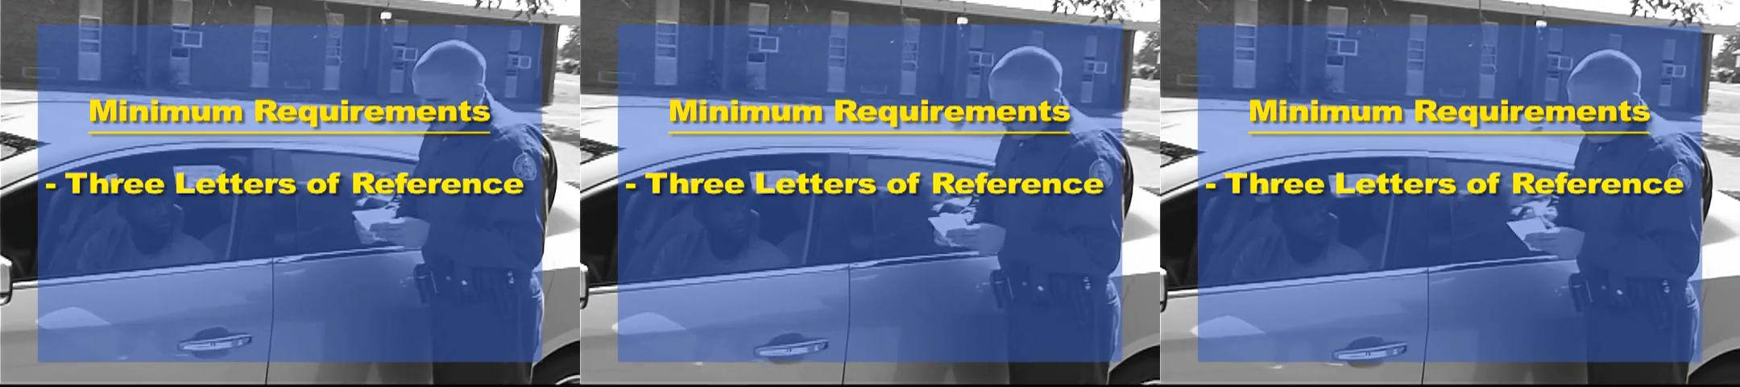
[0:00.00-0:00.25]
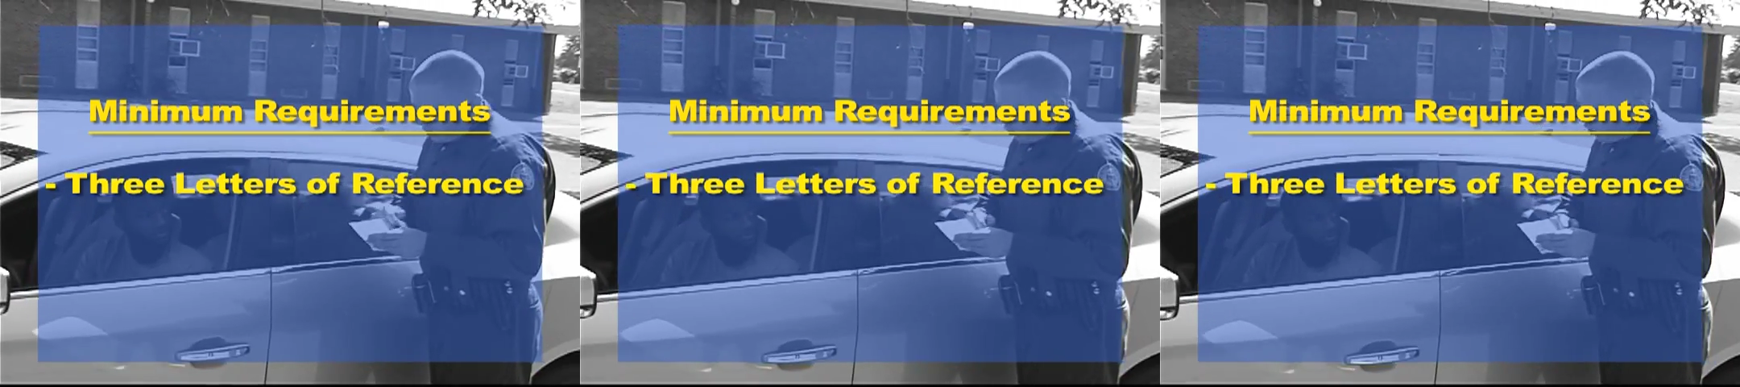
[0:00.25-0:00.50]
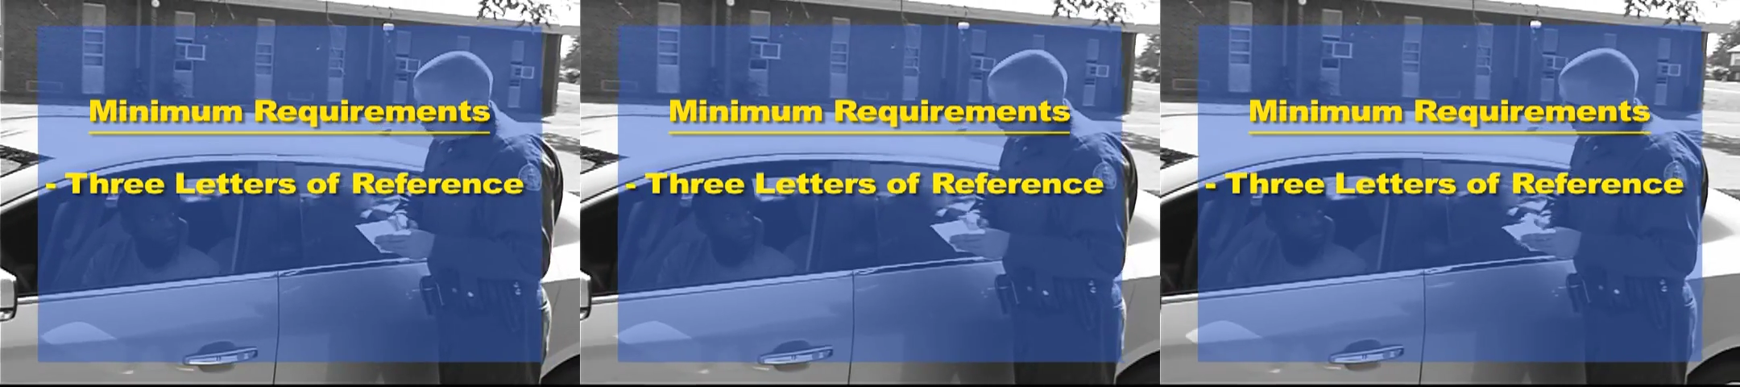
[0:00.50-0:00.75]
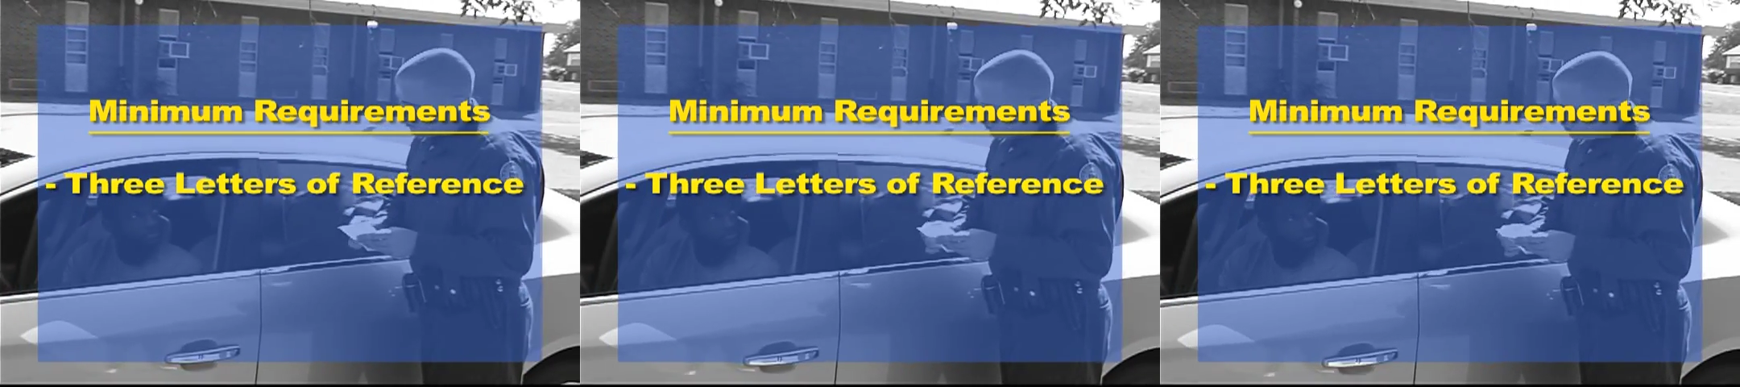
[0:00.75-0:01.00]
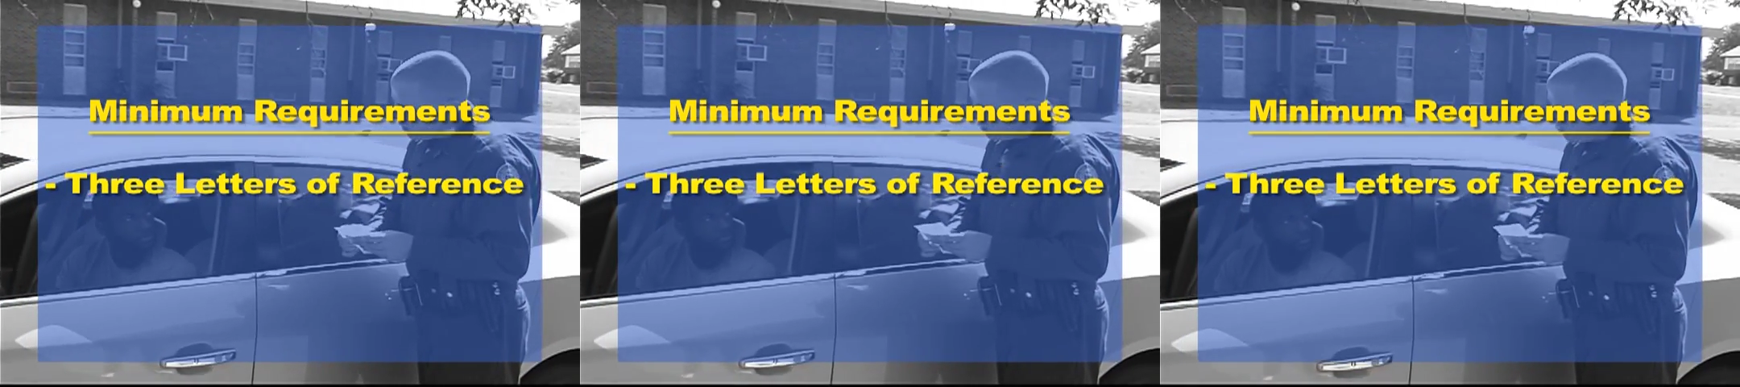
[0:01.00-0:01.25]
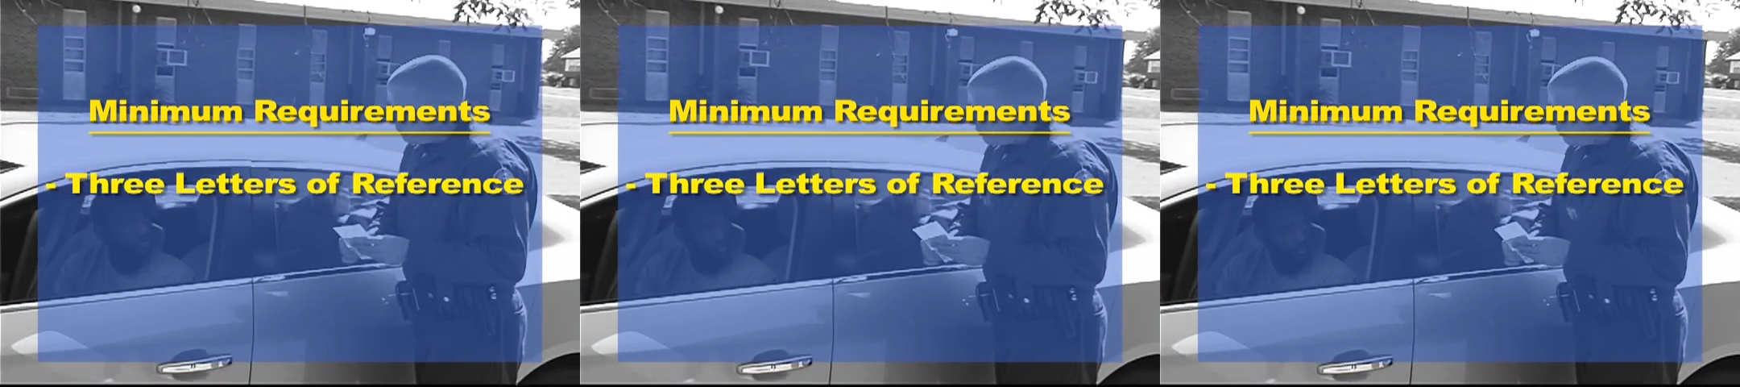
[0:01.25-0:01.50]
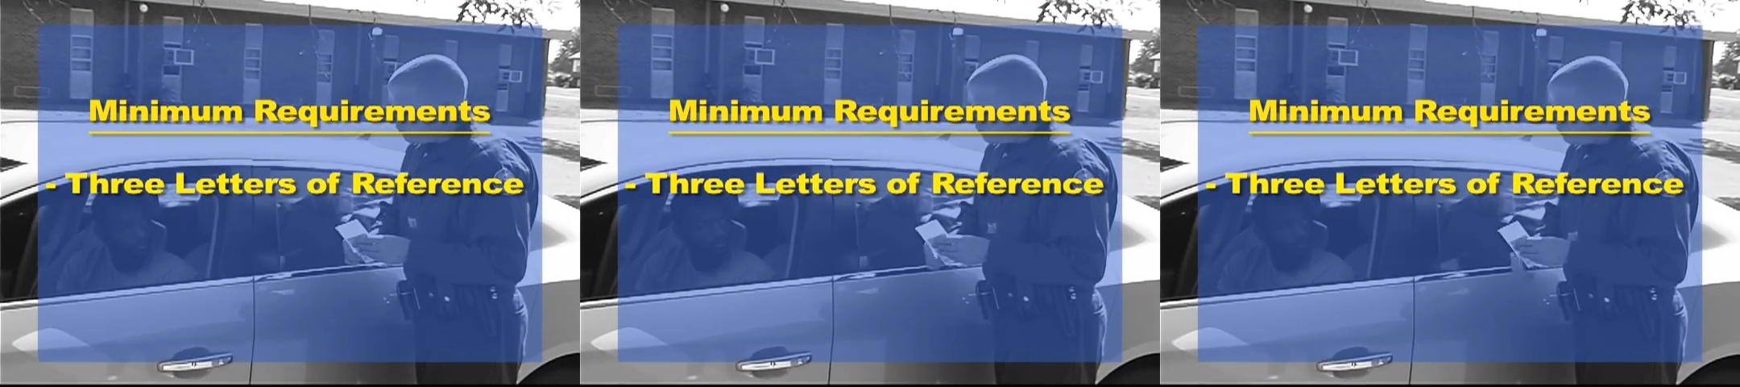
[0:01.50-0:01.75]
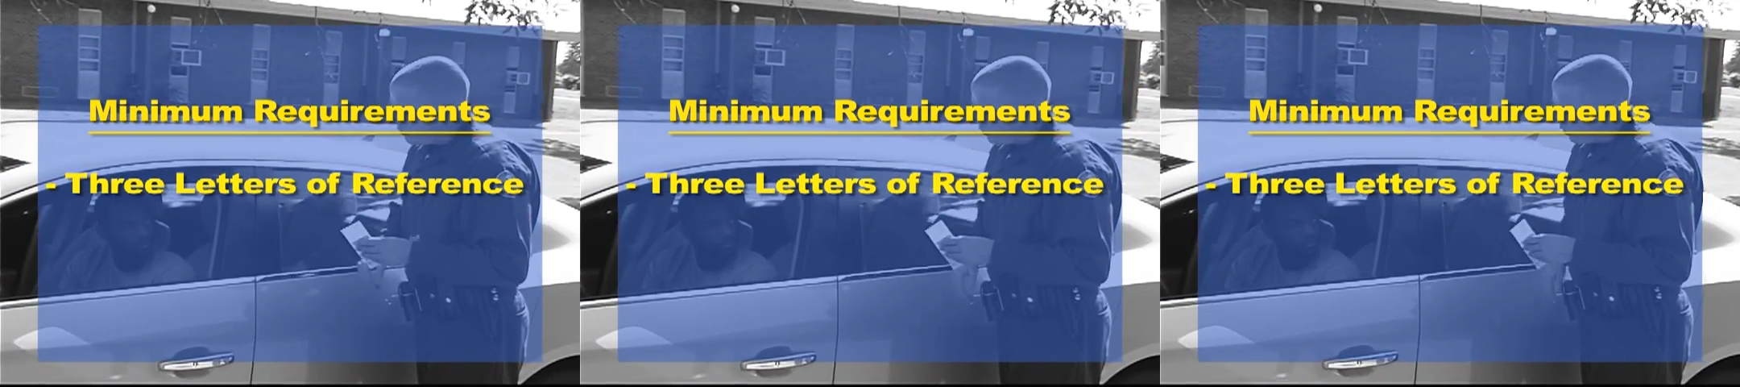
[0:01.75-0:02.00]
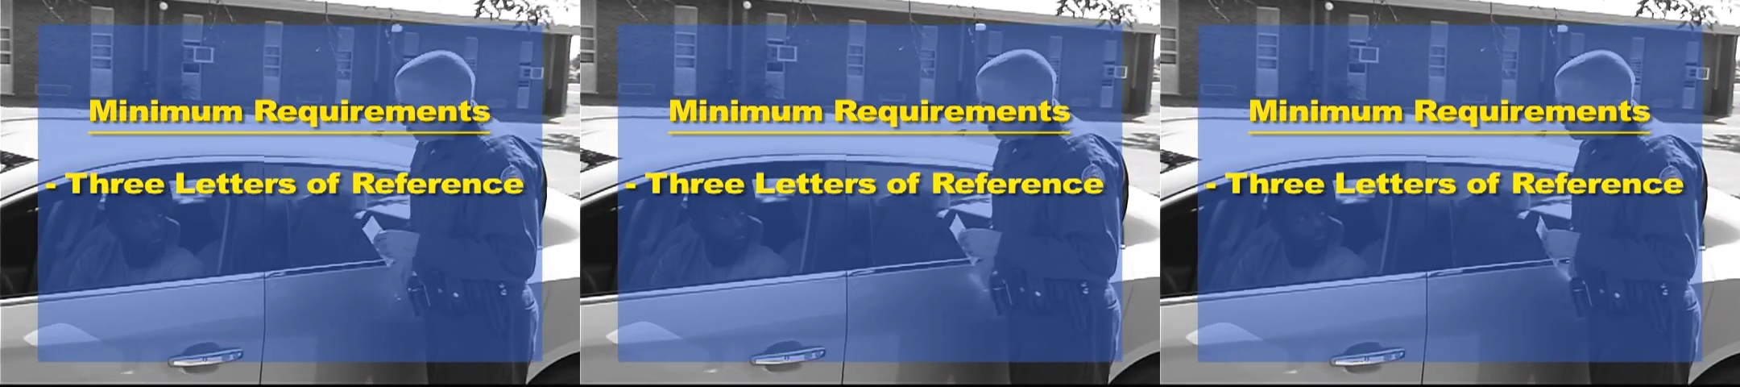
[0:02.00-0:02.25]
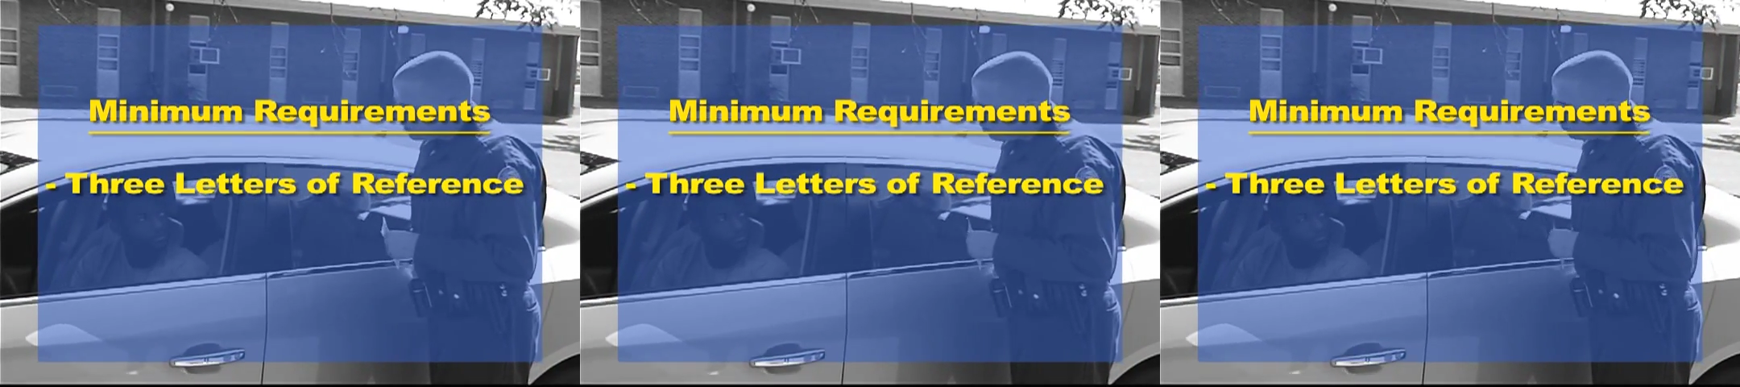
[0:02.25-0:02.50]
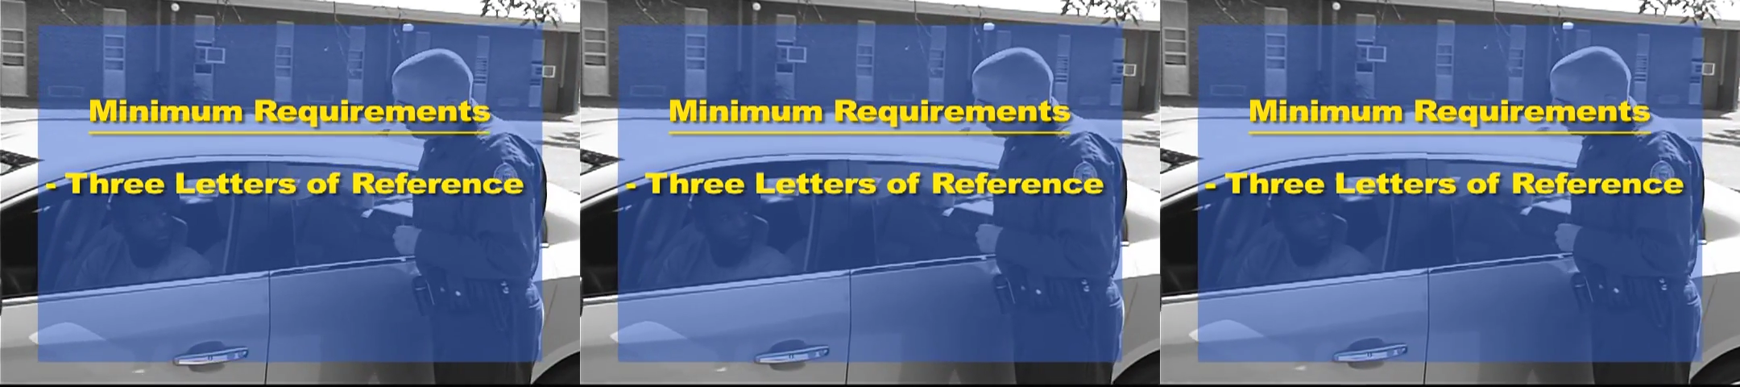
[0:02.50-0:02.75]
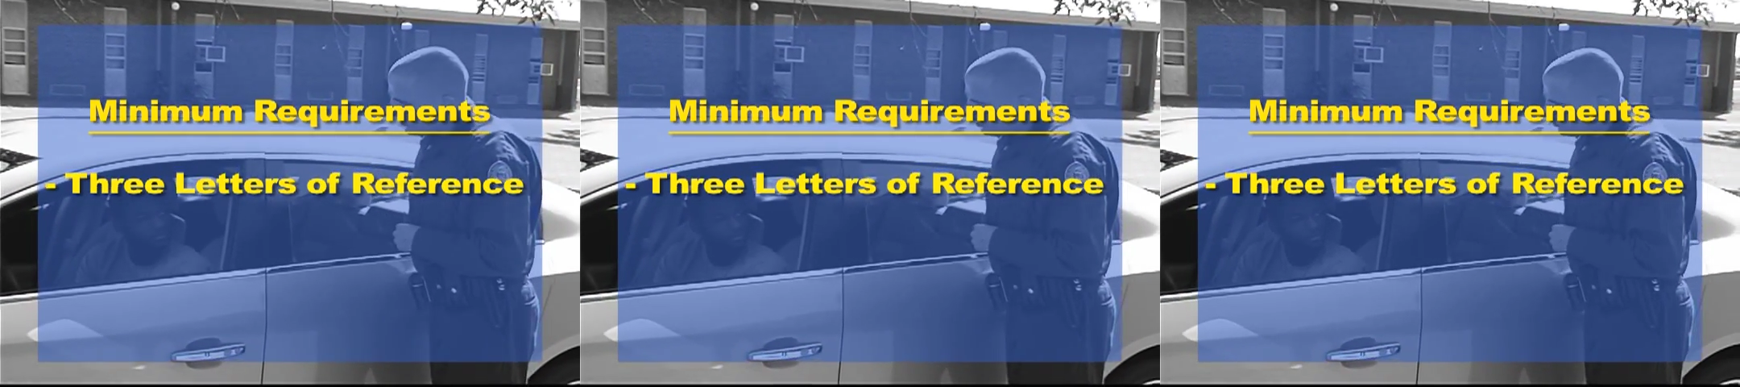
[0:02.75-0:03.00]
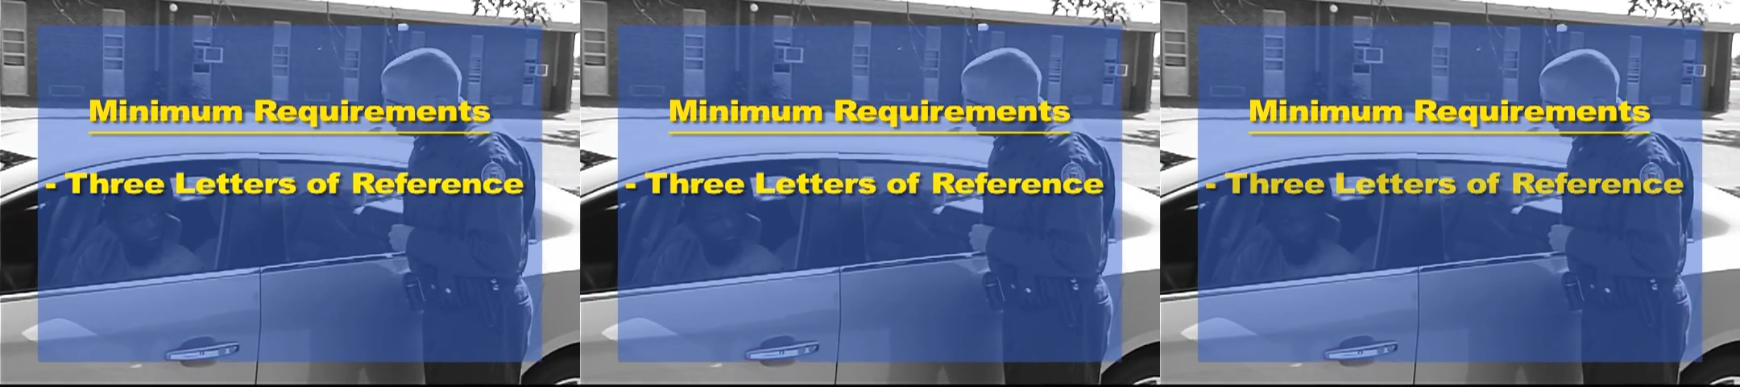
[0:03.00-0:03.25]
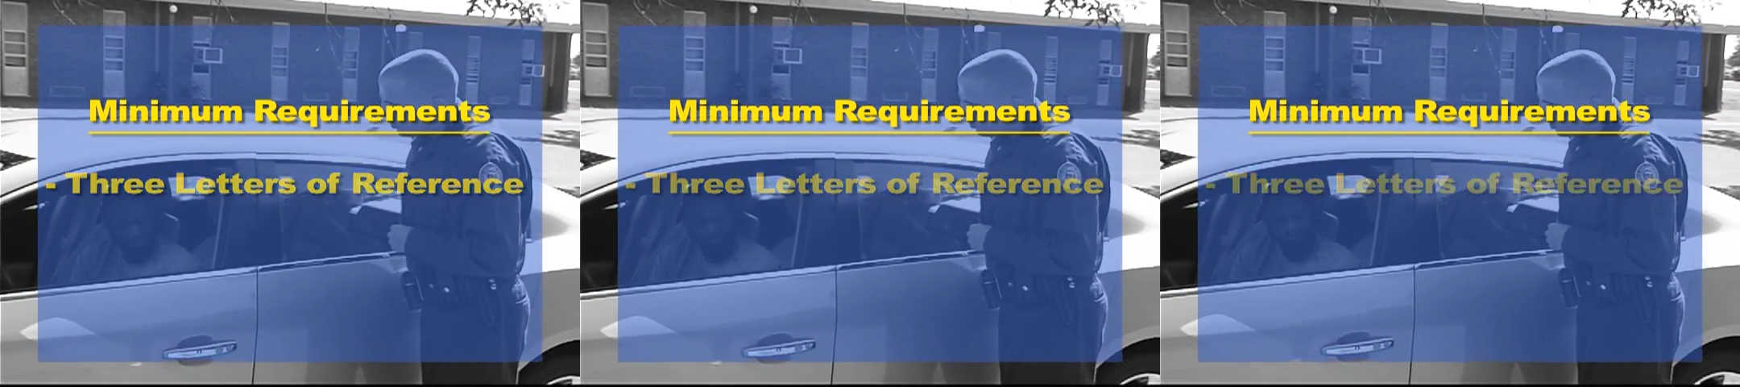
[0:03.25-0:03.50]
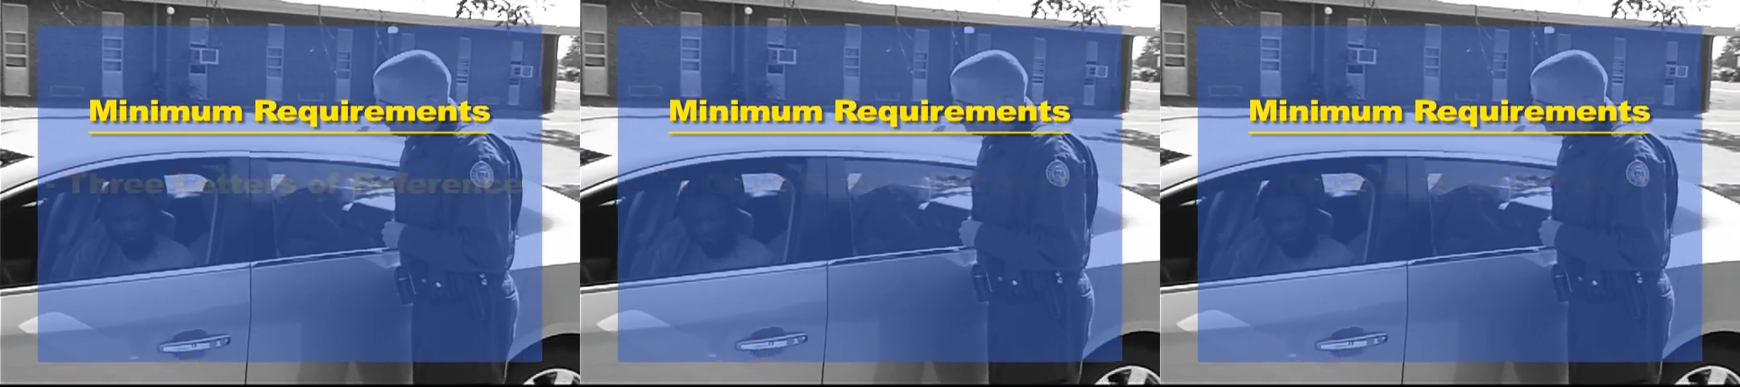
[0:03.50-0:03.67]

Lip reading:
No face is visible, so there are no lips to read.